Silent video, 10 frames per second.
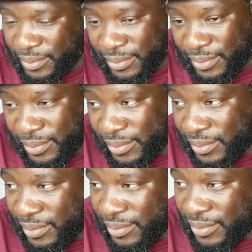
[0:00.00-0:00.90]
Okay.
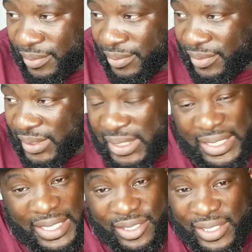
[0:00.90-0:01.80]
You're
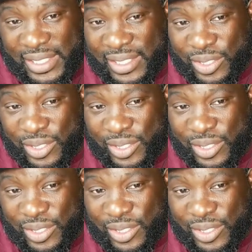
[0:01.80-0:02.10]
not tricking